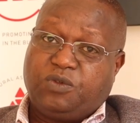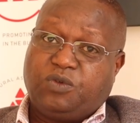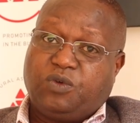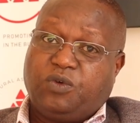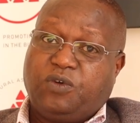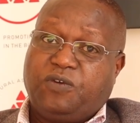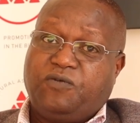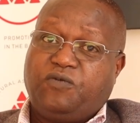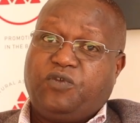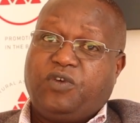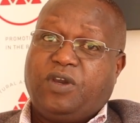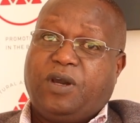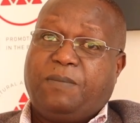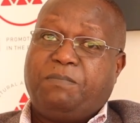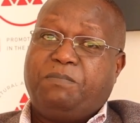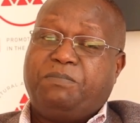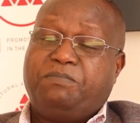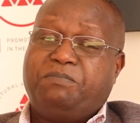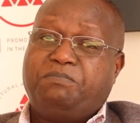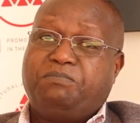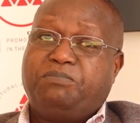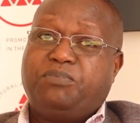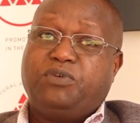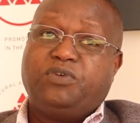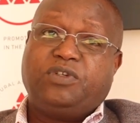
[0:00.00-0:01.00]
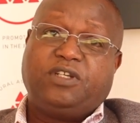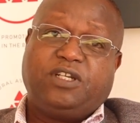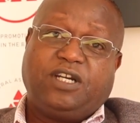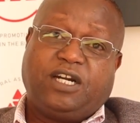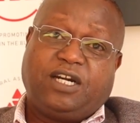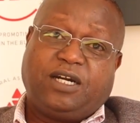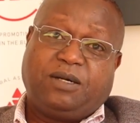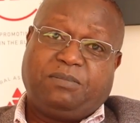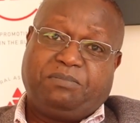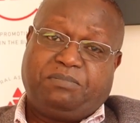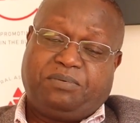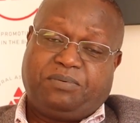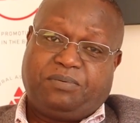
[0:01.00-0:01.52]
So if you are putting
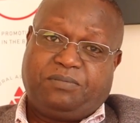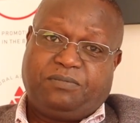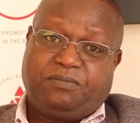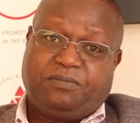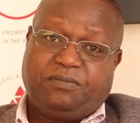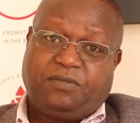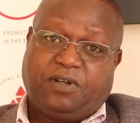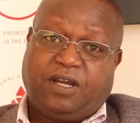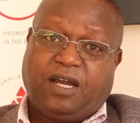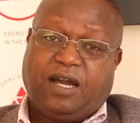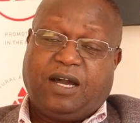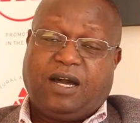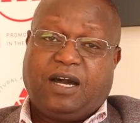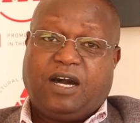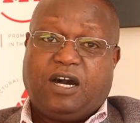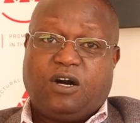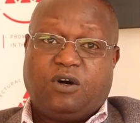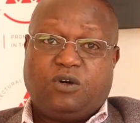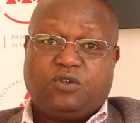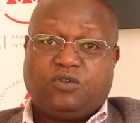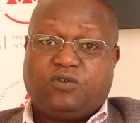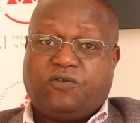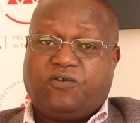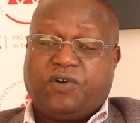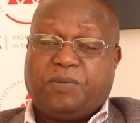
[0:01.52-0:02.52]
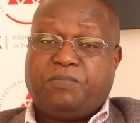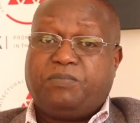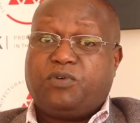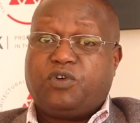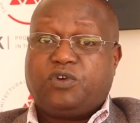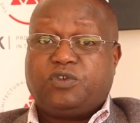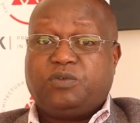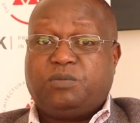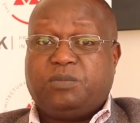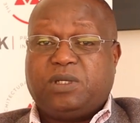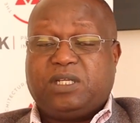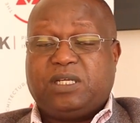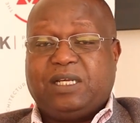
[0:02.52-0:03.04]
up a house of
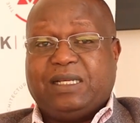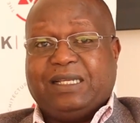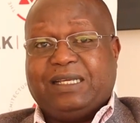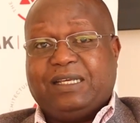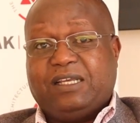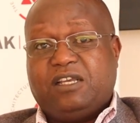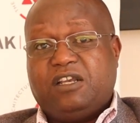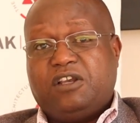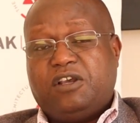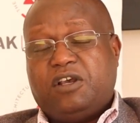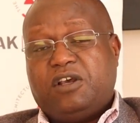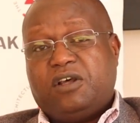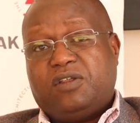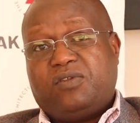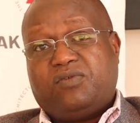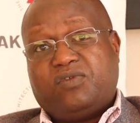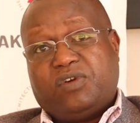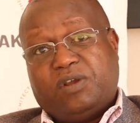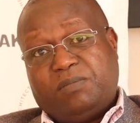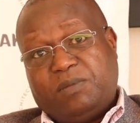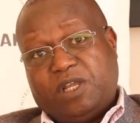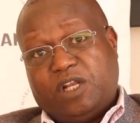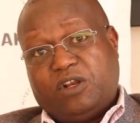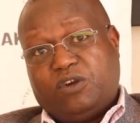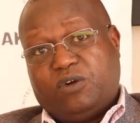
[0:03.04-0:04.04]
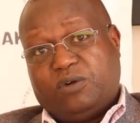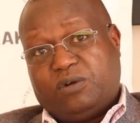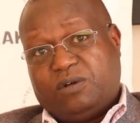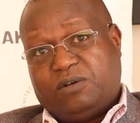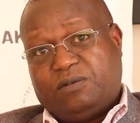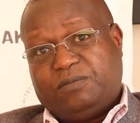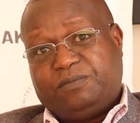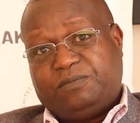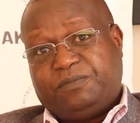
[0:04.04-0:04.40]
approximately 3 million,